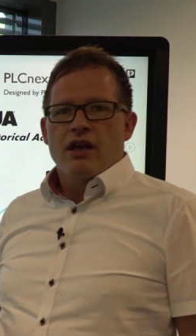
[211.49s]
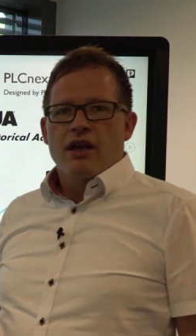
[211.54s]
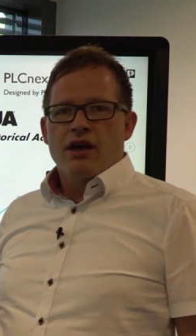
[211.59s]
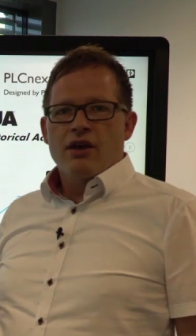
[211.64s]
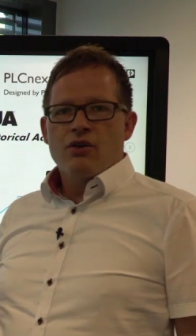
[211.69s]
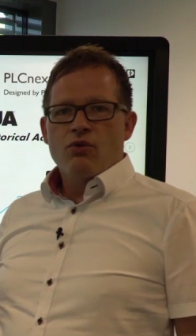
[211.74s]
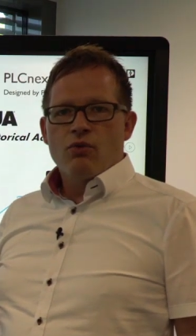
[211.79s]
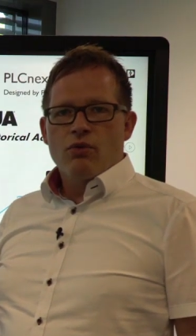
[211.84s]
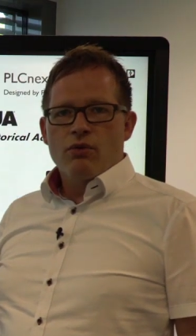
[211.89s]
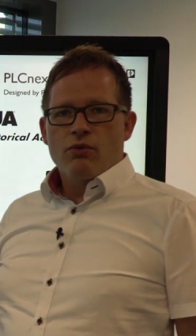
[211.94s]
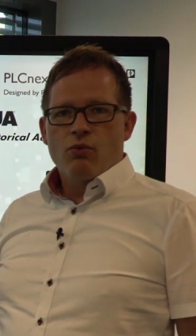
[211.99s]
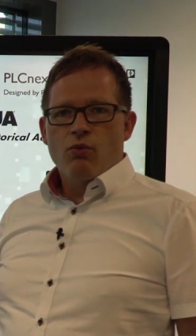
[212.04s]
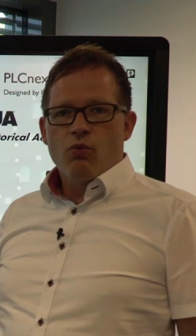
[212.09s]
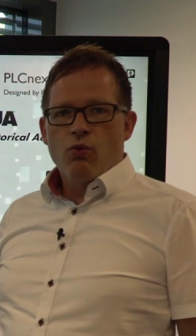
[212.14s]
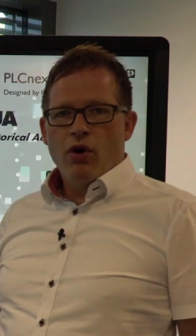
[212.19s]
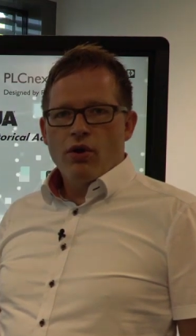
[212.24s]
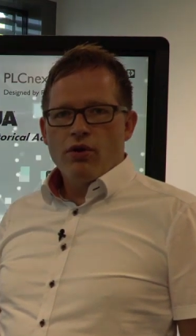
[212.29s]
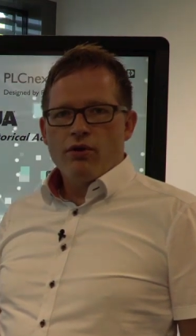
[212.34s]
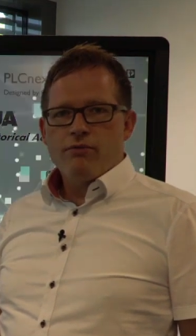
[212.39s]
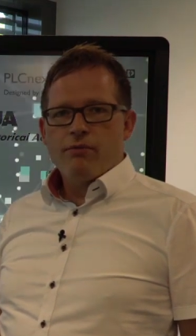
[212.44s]
In
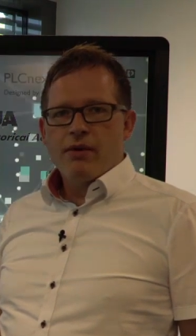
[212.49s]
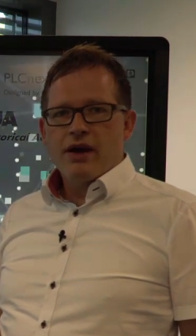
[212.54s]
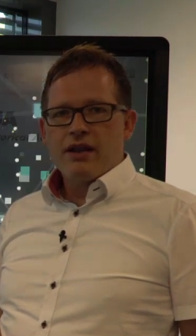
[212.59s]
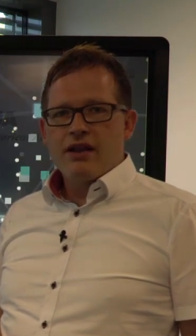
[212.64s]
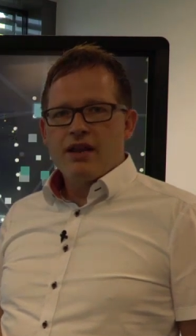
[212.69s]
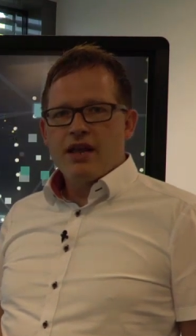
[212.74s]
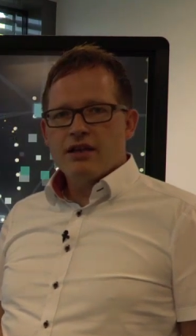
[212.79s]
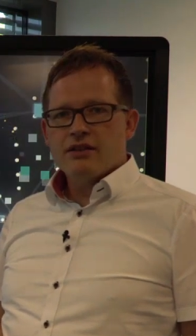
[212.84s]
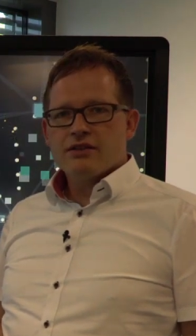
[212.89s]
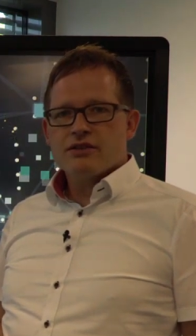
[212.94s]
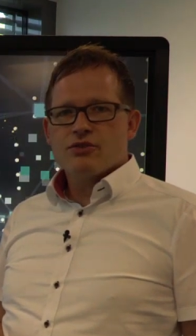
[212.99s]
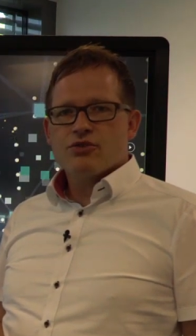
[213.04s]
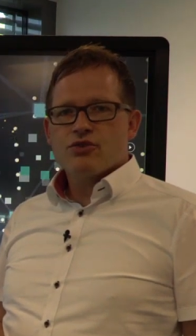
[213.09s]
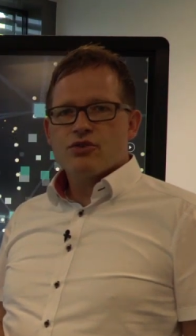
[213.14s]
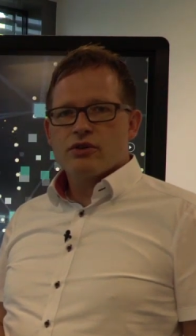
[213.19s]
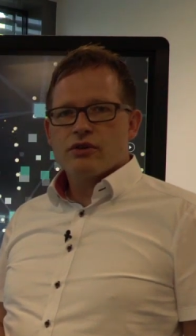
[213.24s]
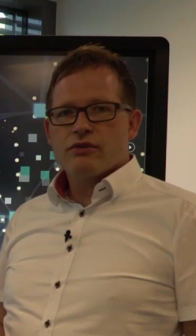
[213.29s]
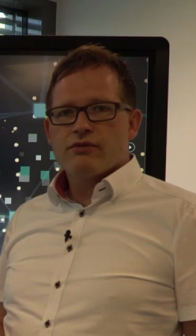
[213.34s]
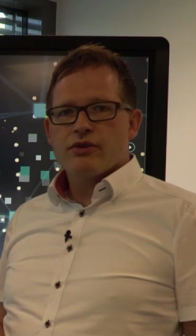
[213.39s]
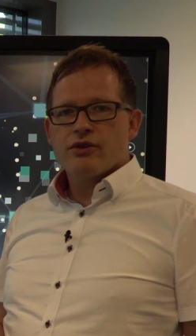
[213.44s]
one of my next
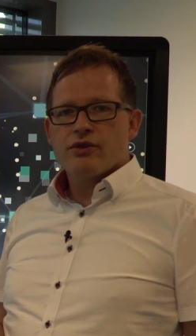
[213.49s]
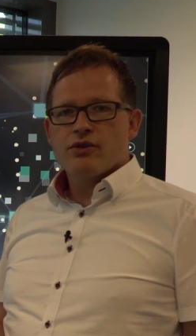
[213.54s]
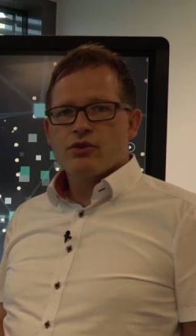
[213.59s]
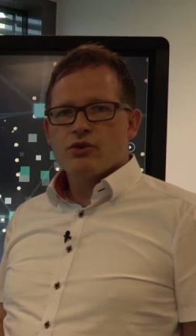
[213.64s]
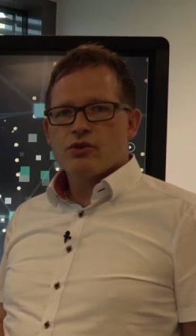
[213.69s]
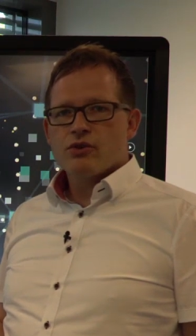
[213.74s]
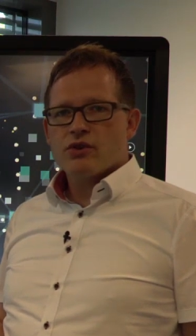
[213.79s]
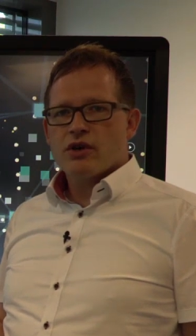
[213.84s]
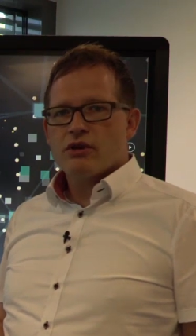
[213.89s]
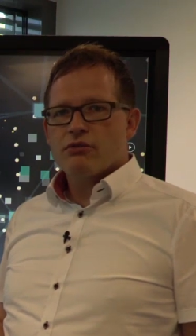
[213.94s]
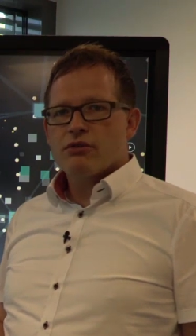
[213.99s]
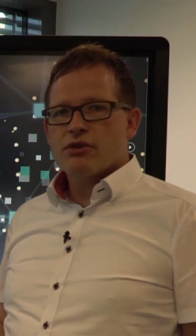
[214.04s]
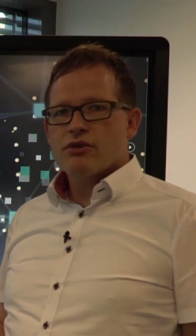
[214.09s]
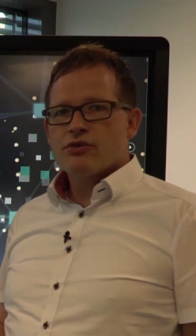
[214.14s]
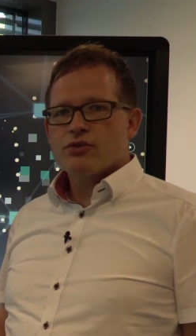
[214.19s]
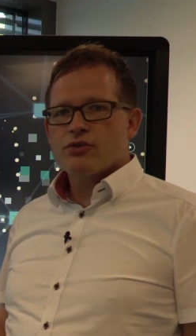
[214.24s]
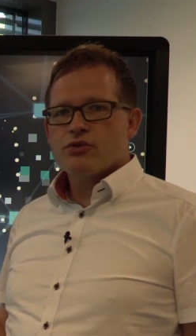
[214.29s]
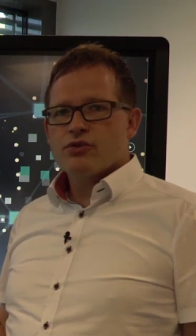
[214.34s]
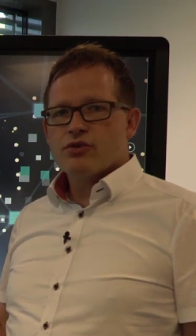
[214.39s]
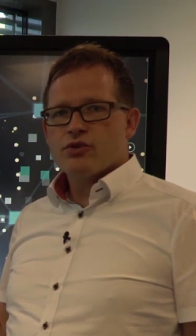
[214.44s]
tutorial videos, I will
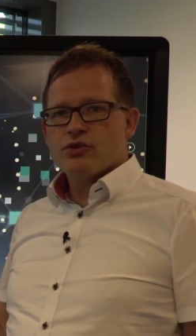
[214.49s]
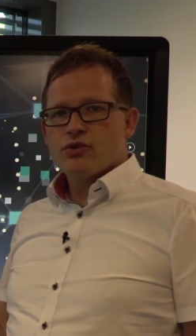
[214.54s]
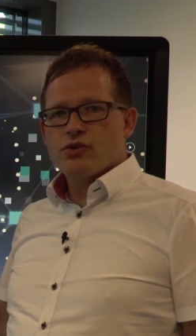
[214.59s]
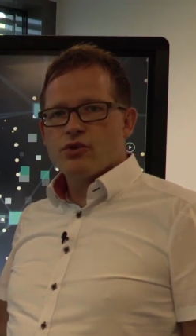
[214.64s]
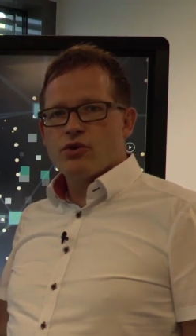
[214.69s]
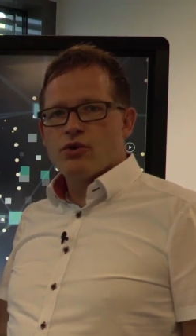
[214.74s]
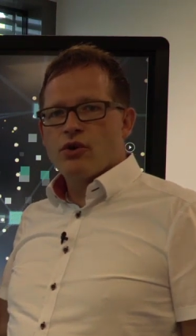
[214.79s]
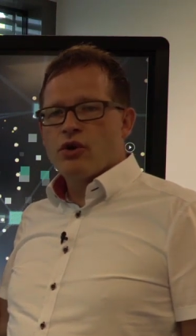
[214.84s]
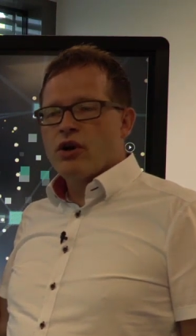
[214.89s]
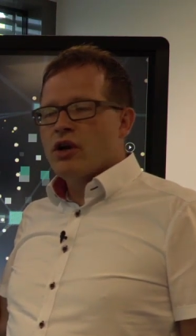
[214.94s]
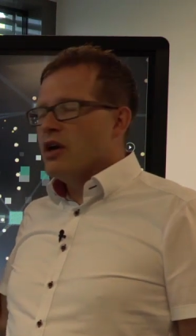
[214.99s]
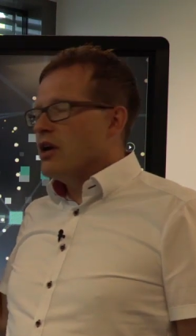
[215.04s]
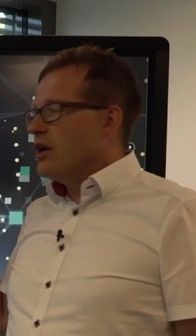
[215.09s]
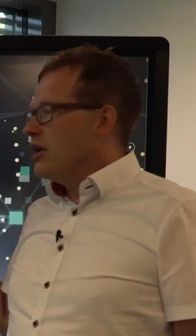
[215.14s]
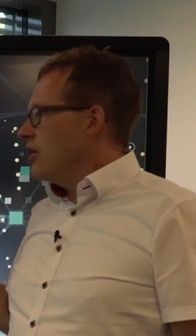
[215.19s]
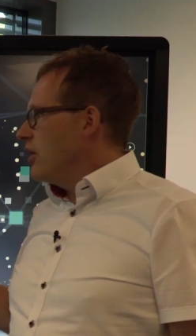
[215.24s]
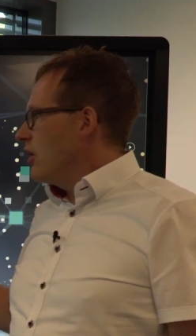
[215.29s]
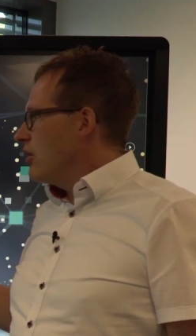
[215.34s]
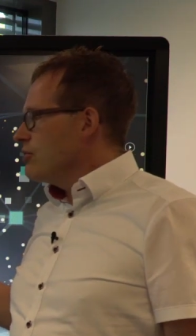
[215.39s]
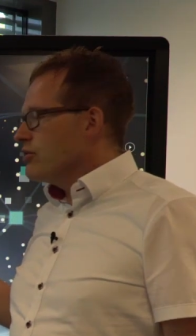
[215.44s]
introduce you
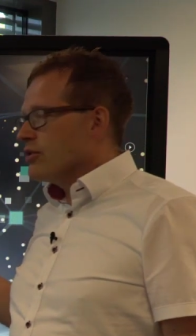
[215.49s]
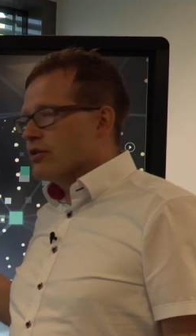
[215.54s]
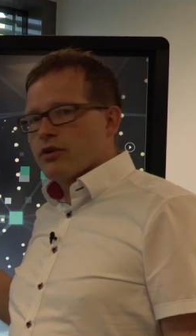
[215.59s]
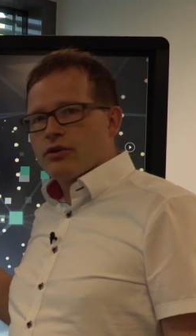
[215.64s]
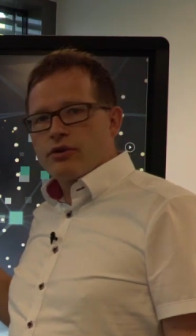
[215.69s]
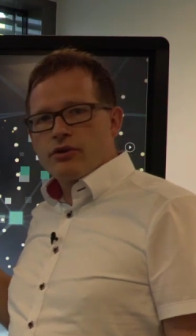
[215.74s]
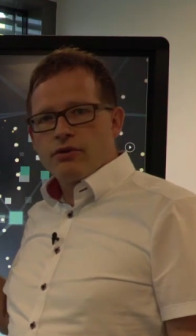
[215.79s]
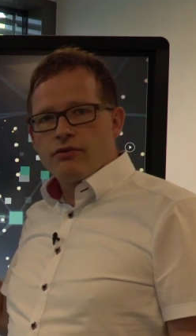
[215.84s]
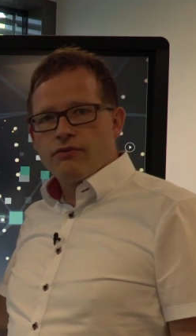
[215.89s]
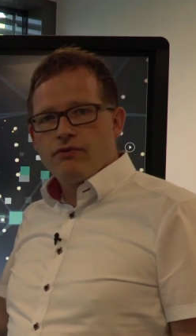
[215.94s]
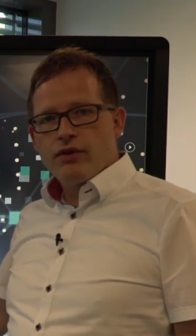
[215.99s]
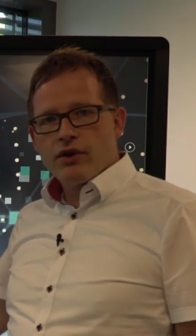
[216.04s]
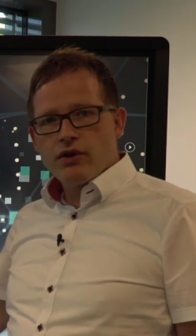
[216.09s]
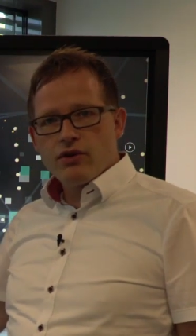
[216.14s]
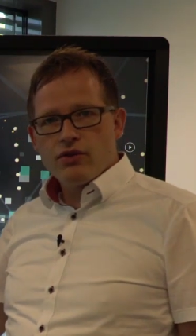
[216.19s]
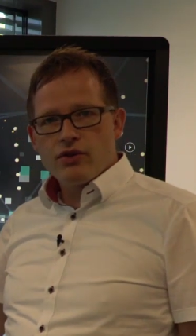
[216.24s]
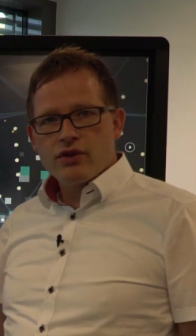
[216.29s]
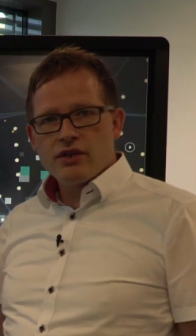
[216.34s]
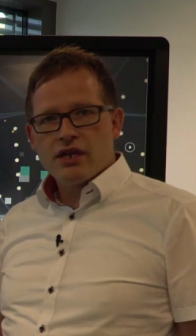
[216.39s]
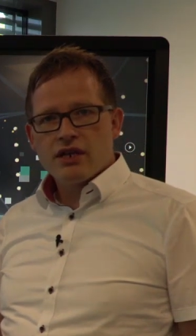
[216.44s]
in how you can
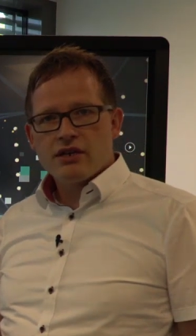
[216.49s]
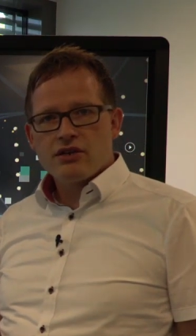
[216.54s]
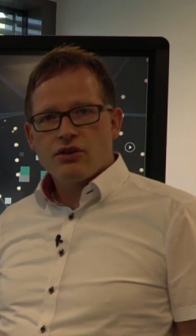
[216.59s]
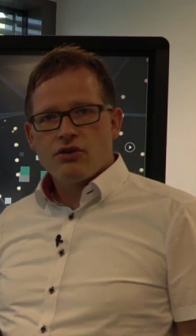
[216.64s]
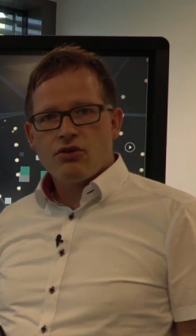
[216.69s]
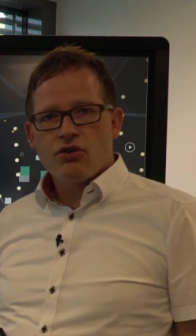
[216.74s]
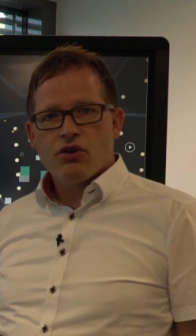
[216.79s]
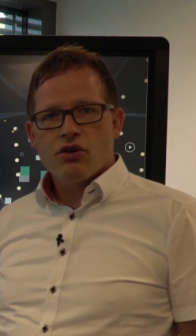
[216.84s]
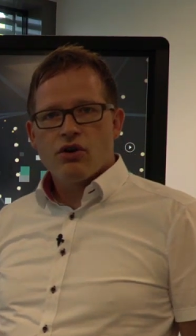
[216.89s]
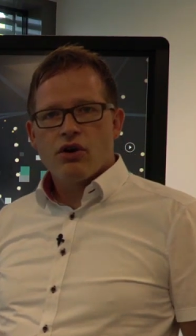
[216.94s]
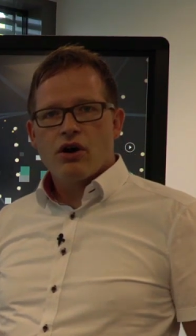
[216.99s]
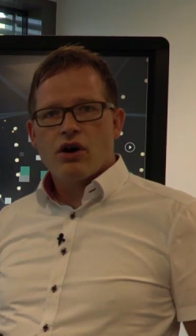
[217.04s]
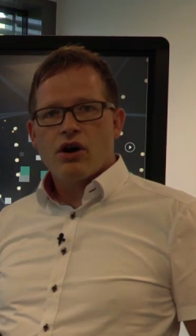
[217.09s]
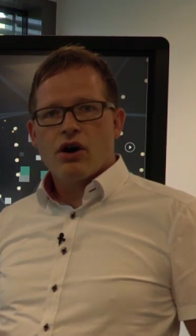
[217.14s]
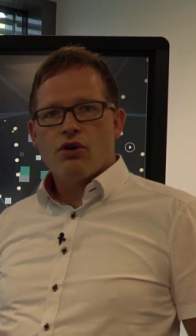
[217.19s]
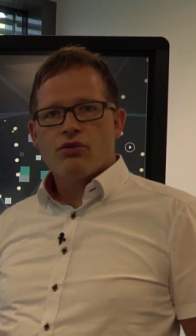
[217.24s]
configure the data logger,